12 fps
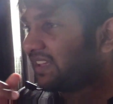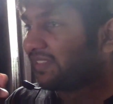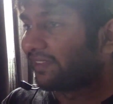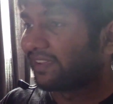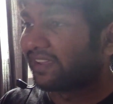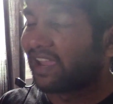
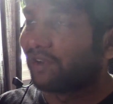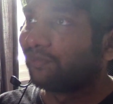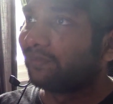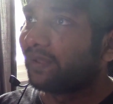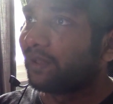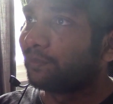like, I can't
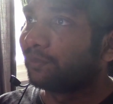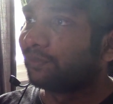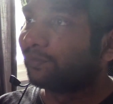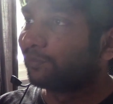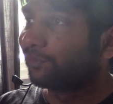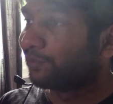help
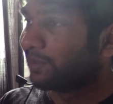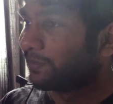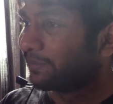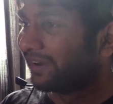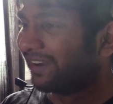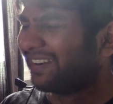remember.